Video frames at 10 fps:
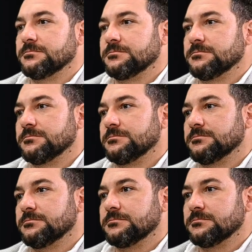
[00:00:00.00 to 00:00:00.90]

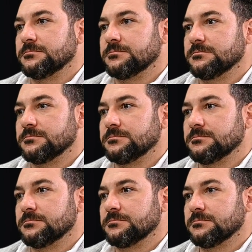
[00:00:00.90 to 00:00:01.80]

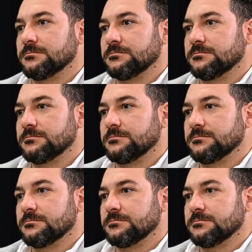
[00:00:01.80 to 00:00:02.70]

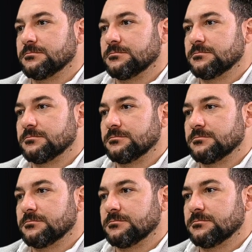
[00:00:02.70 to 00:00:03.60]
No words are spoken by the person on screen.